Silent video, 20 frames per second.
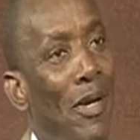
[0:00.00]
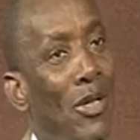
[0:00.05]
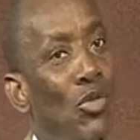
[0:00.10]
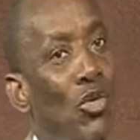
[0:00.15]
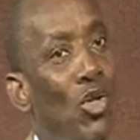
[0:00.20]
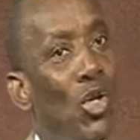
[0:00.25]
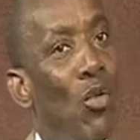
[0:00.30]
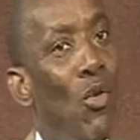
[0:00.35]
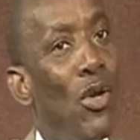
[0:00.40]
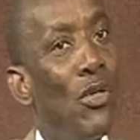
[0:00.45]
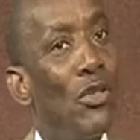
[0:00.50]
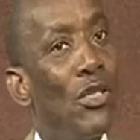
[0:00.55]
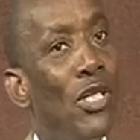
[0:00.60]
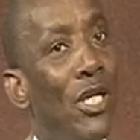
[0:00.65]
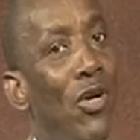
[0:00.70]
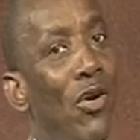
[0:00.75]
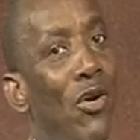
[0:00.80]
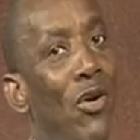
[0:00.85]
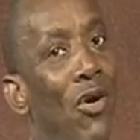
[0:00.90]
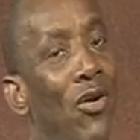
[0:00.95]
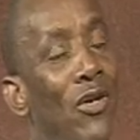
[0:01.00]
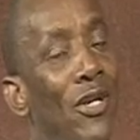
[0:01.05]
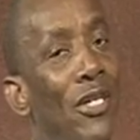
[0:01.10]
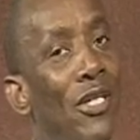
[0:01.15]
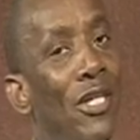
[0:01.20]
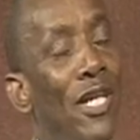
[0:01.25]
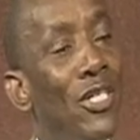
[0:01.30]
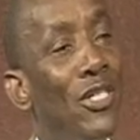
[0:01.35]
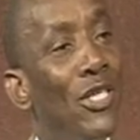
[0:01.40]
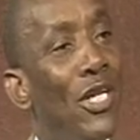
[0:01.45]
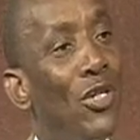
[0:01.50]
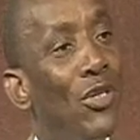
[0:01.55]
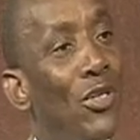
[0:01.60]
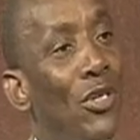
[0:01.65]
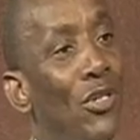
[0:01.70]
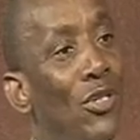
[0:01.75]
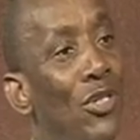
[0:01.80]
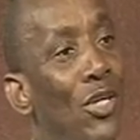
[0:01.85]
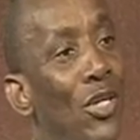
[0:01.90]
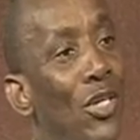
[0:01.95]
okay, we want to take 100
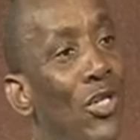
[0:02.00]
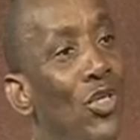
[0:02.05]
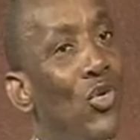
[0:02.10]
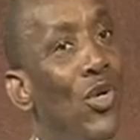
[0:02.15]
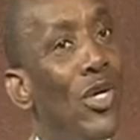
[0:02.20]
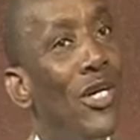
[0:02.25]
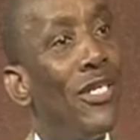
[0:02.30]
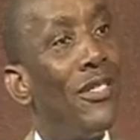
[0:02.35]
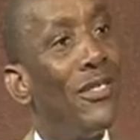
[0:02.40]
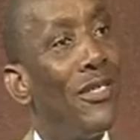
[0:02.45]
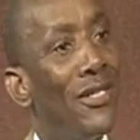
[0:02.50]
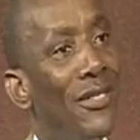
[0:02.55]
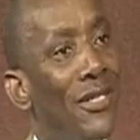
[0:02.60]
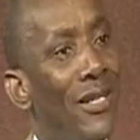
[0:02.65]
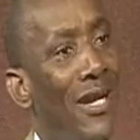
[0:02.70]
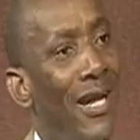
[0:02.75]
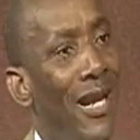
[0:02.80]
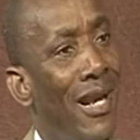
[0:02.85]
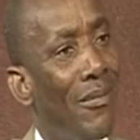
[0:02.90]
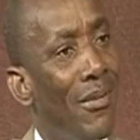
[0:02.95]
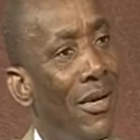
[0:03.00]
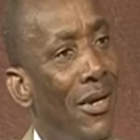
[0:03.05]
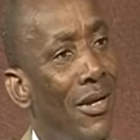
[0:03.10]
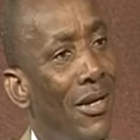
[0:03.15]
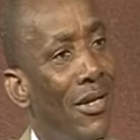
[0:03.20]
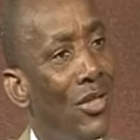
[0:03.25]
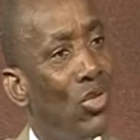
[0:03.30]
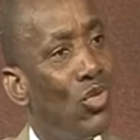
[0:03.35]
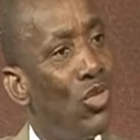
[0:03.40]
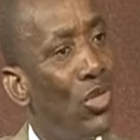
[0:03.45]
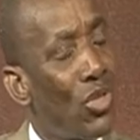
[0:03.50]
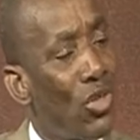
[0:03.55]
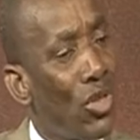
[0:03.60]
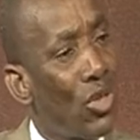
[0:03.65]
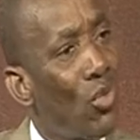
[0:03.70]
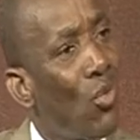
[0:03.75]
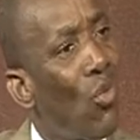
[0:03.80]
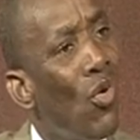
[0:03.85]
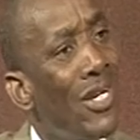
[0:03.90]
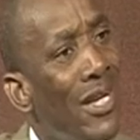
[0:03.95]
legislators to a retreat in Calabar to discuss,
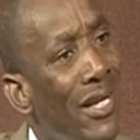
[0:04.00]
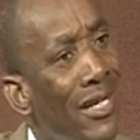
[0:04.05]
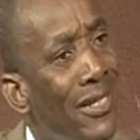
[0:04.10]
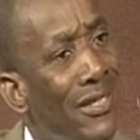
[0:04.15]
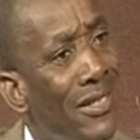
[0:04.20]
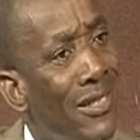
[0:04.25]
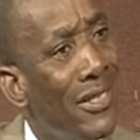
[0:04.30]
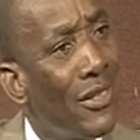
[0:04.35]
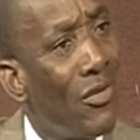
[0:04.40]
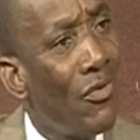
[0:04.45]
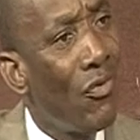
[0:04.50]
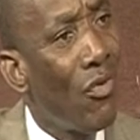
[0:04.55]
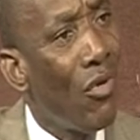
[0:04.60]
what are they retreating for?